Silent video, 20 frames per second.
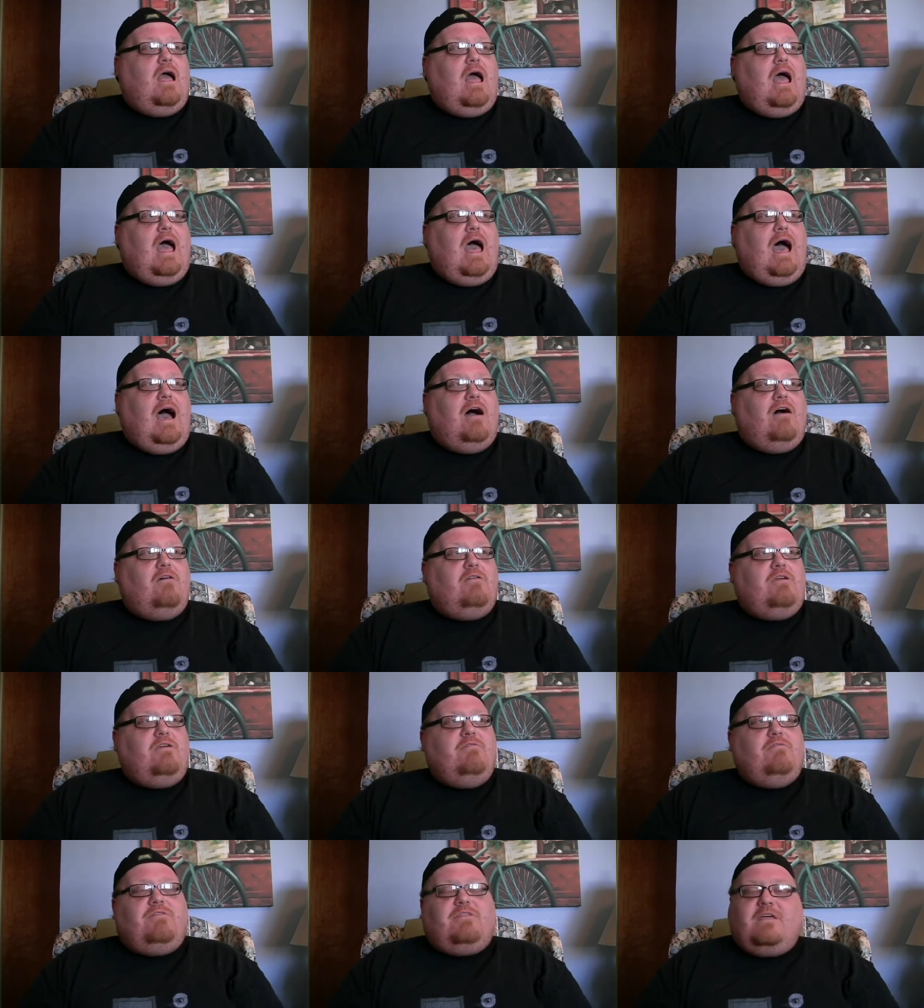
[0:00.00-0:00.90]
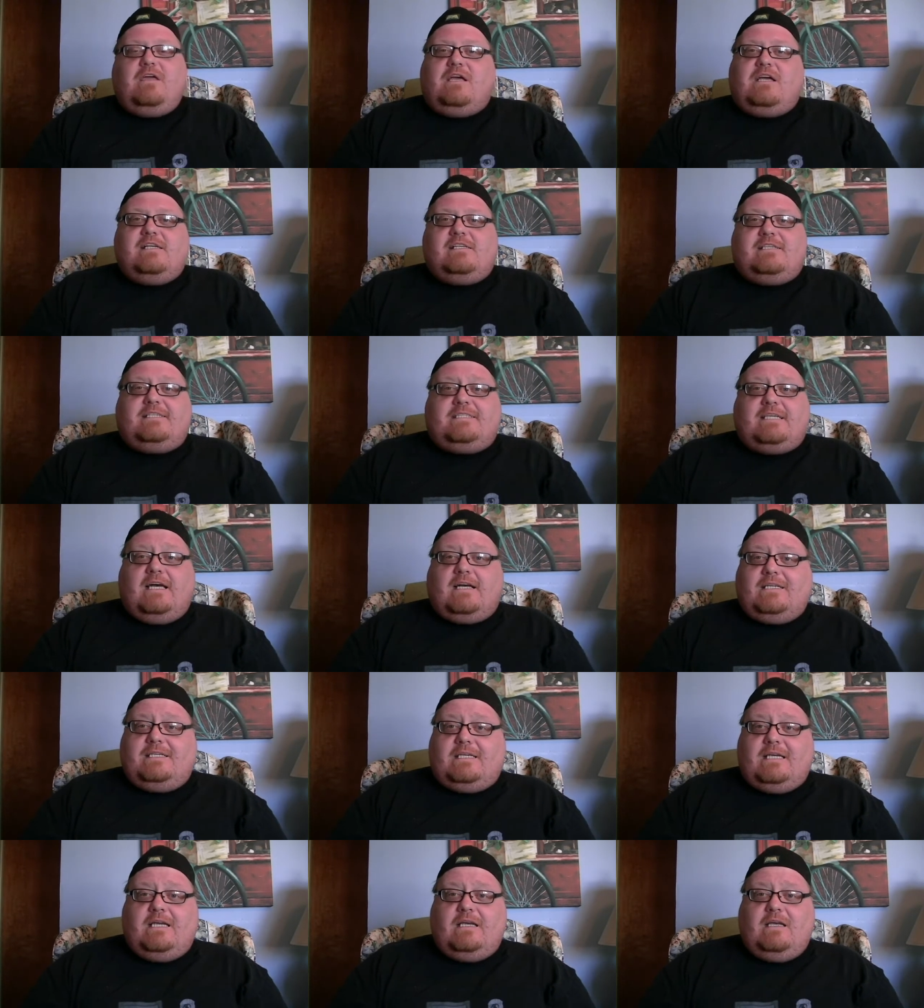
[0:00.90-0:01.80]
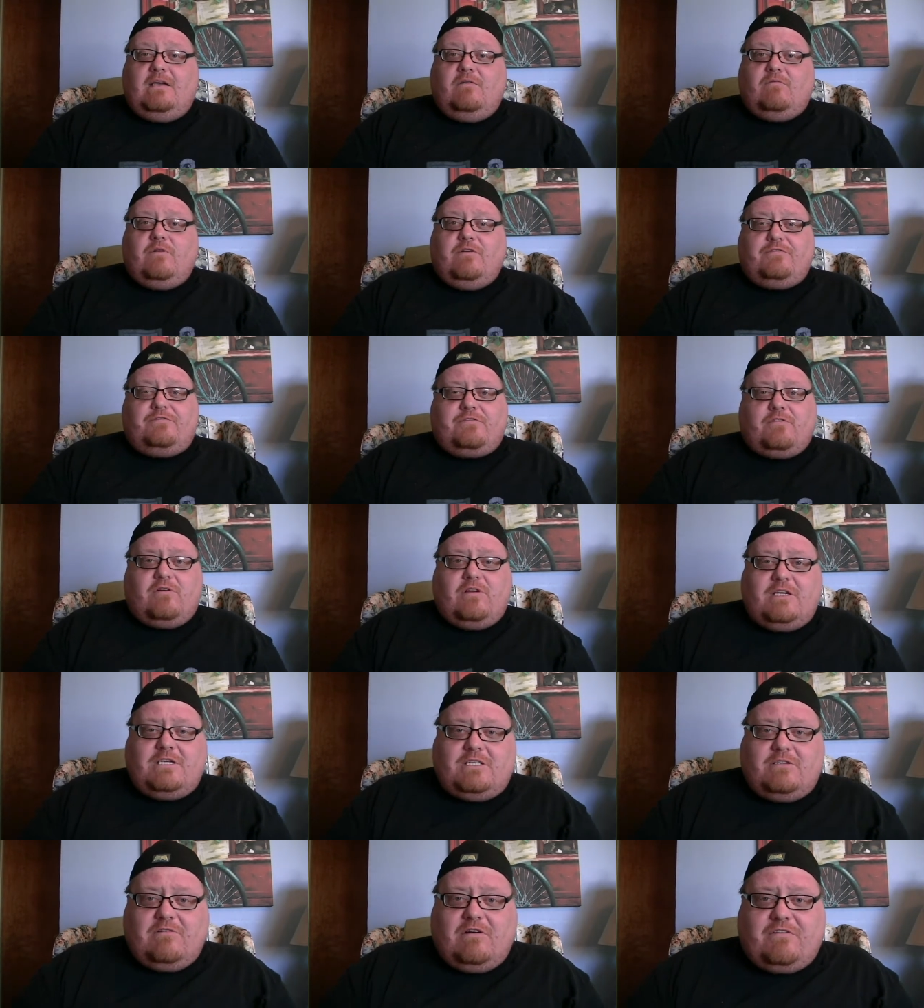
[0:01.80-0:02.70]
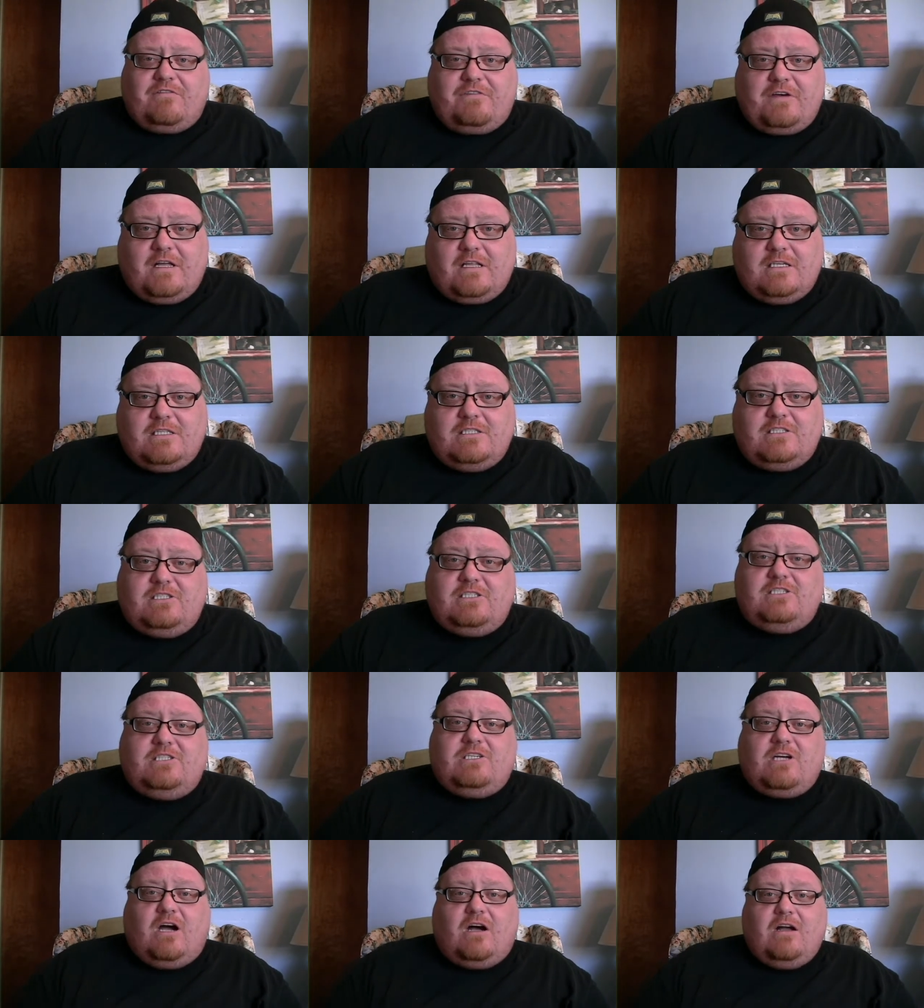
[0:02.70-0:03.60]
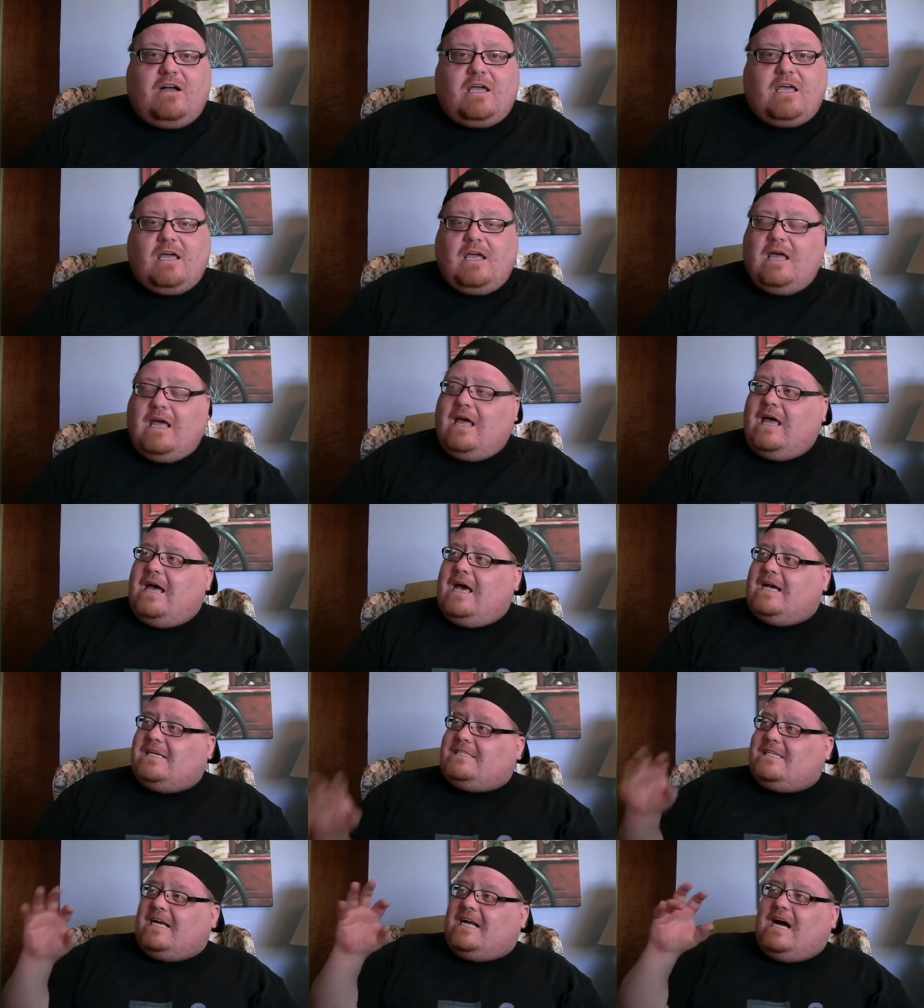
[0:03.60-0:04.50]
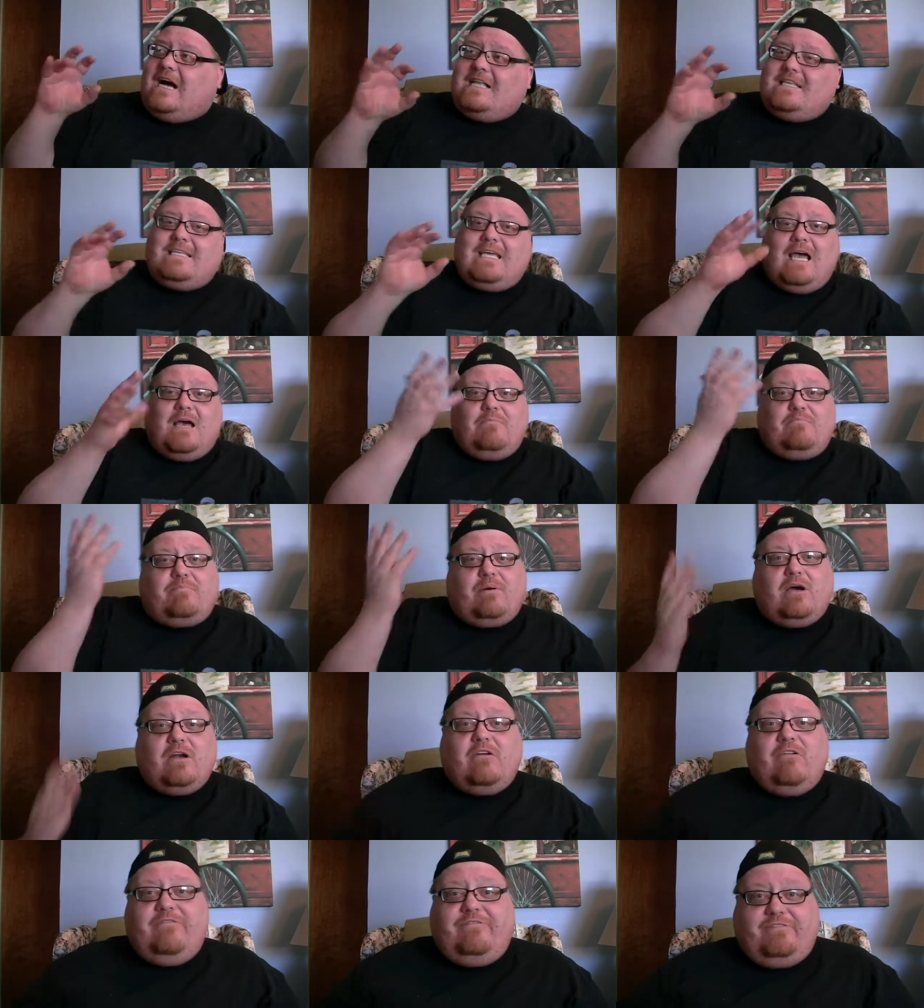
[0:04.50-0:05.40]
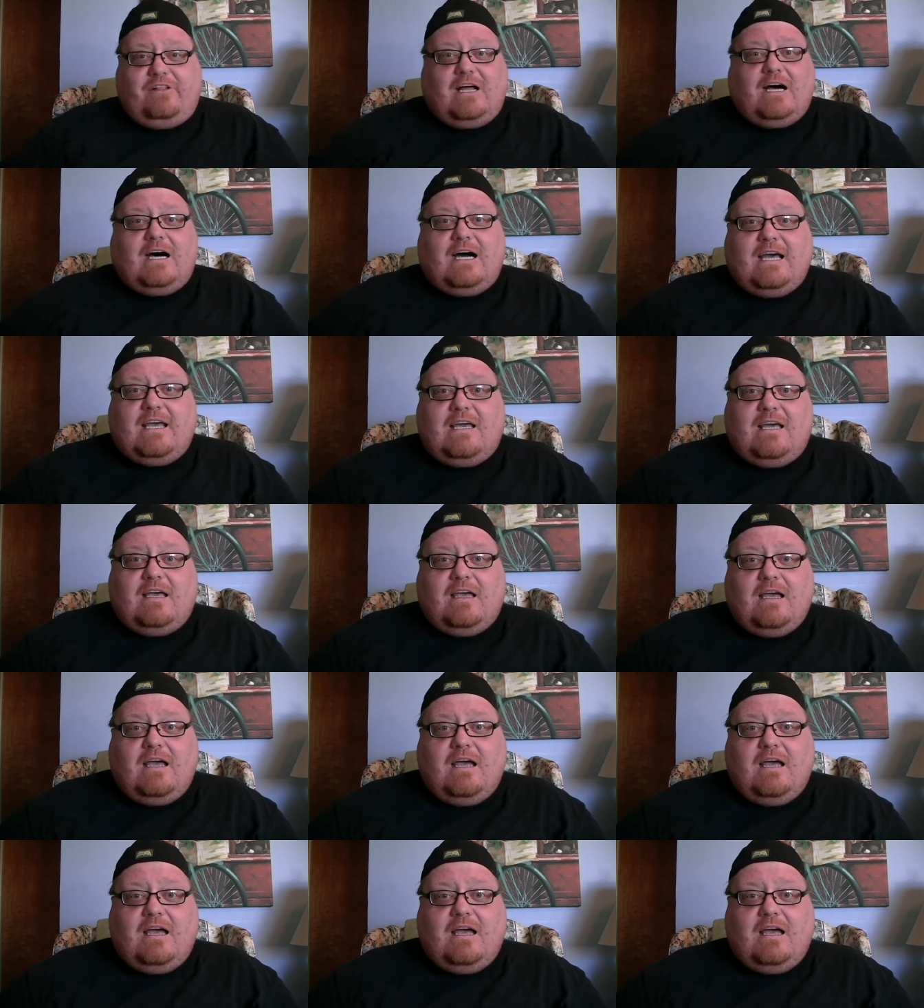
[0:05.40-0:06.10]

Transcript: How do you think it's sexy referring to a fella's junk as a goddamn butterfly?